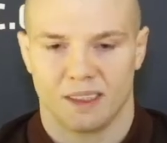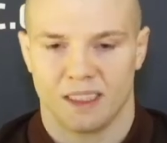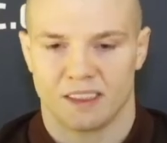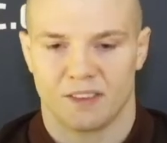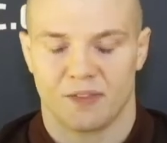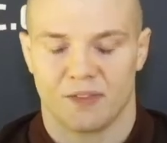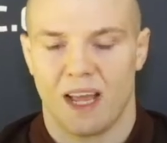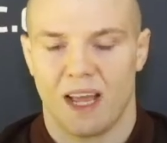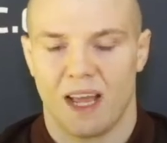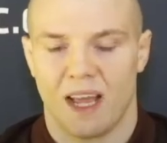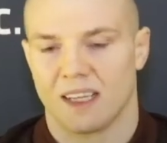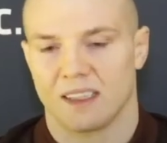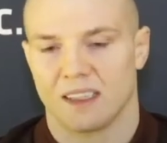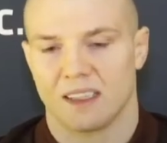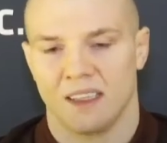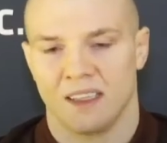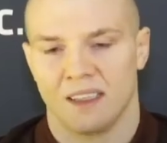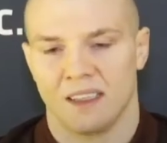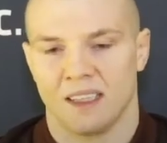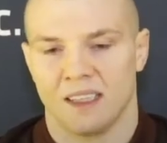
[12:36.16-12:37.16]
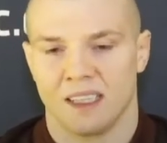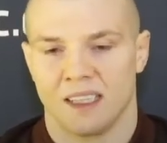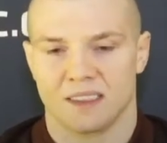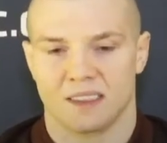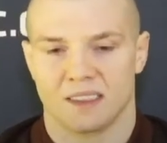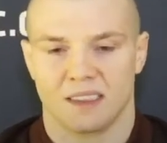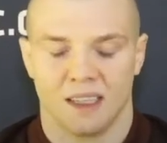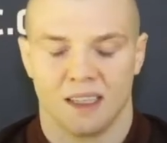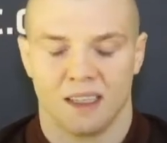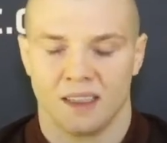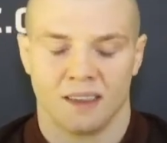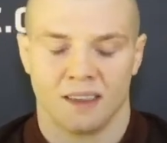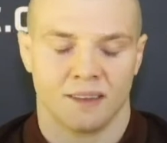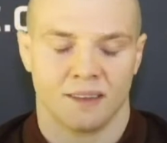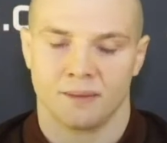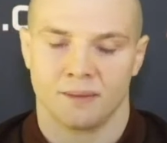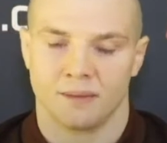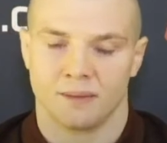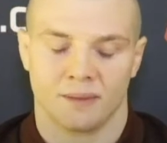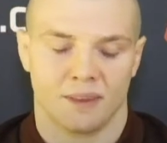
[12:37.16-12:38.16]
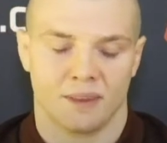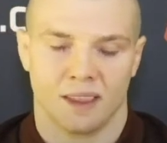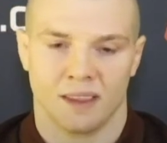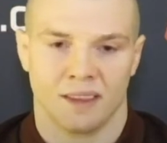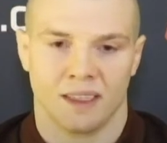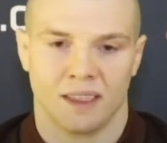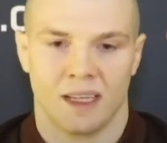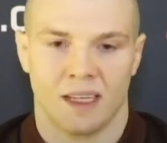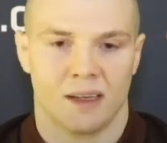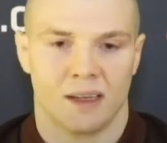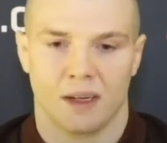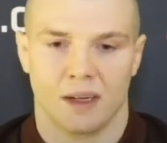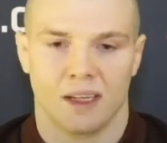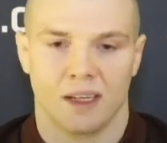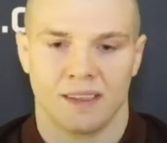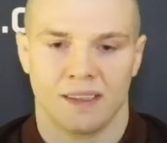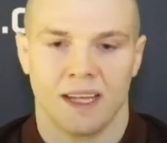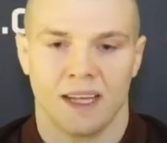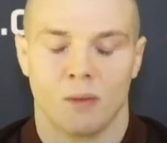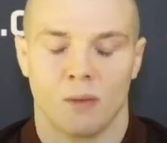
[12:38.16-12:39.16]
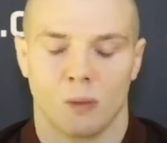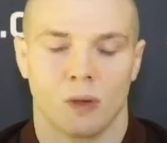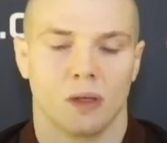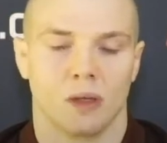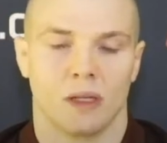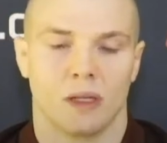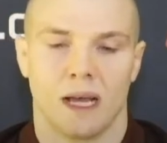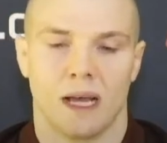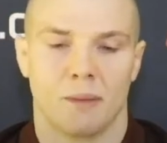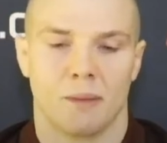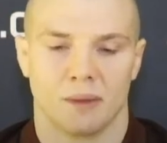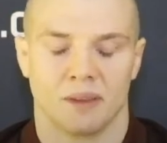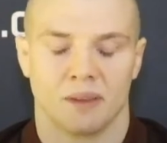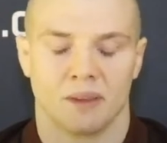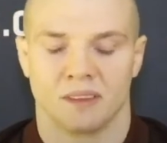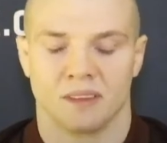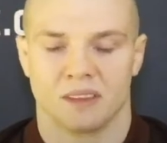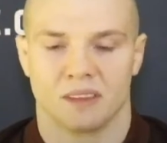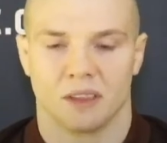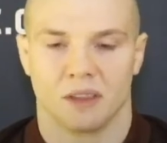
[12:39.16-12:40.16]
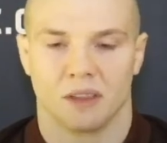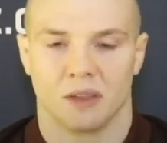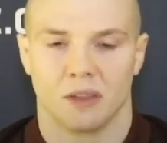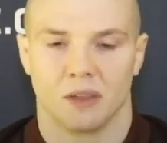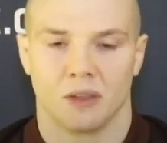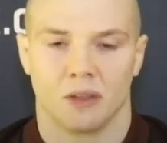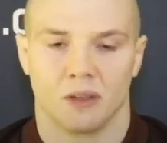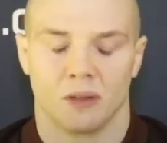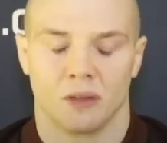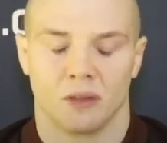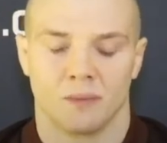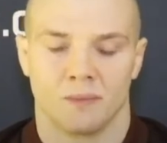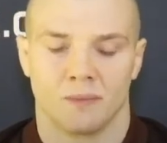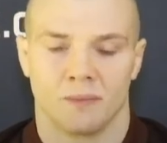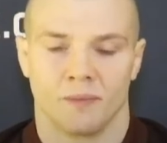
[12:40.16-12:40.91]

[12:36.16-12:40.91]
fact, and that's and that will happen. So.